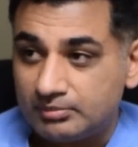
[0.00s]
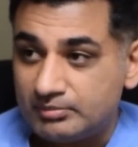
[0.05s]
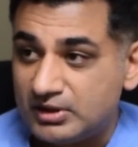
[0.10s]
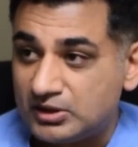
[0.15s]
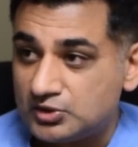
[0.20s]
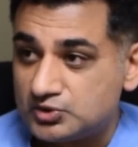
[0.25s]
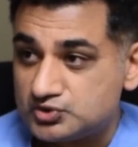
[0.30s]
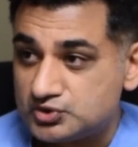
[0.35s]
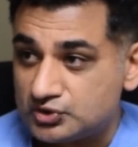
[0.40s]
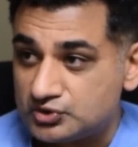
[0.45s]

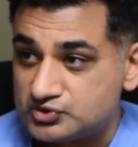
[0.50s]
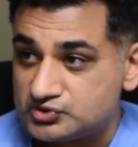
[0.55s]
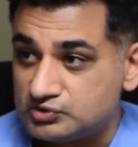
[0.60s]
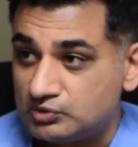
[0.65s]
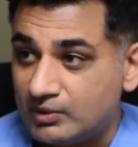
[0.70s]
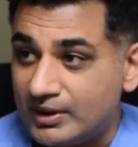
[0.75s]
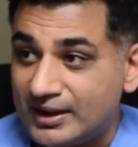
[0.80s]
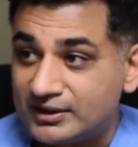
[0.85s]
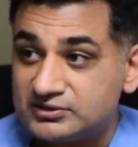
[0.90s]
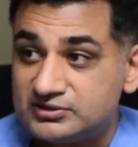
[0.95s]
making sure there's
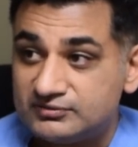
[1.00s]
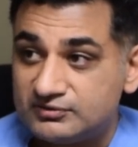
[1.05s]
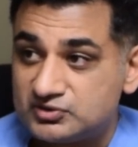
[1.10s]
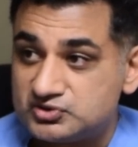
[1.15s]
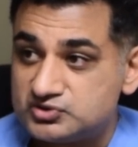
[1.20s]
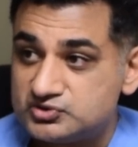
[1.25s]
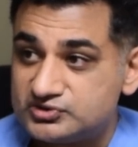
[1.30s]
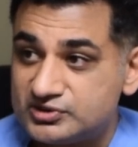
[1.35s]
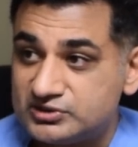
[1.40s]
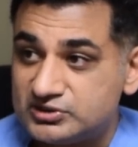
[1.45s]
no active
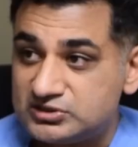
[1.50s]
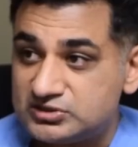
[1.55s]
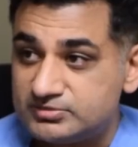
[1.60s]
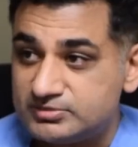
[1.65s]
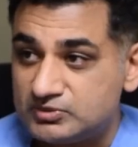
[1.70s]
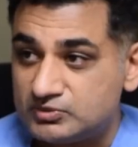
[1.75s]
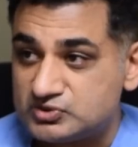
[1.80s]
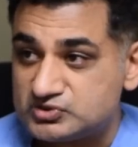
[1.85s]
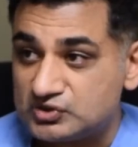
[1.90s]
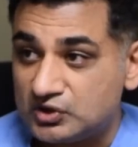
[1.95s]
issues that need to
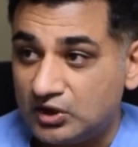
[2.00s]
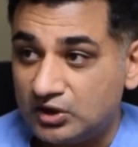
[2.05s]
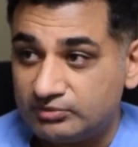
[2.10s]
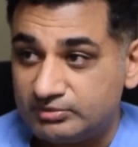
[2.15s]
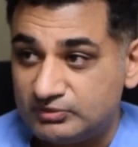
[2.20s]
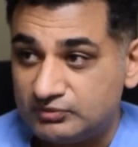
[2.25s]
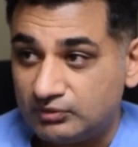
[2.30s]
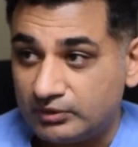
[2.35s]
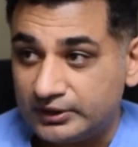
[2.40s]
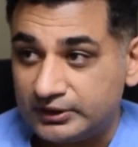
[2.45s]
be resolved
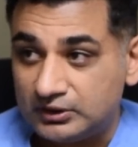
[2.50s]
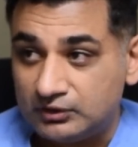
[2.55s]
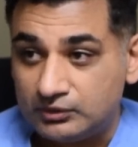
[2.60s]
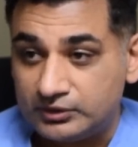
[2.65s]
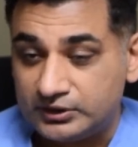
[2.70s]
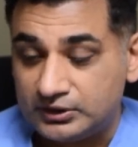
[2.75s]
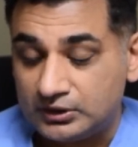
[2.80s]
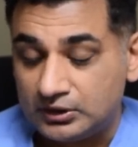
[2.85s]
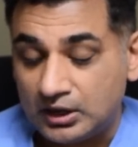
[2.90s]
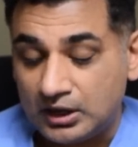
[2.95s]
before I go
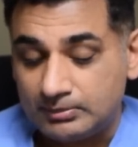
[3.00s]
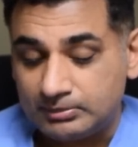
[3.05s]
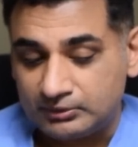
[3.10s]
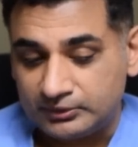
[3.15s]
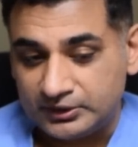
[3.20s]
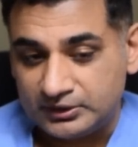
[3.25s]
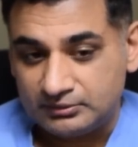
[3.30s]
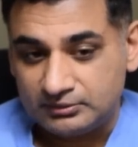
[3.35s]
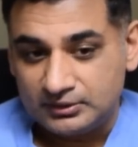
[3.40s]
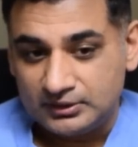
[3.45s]
in and
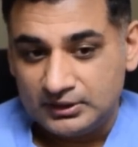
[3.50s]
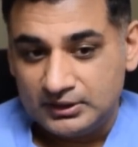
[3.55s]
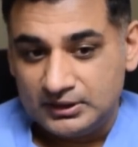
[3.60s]
operate.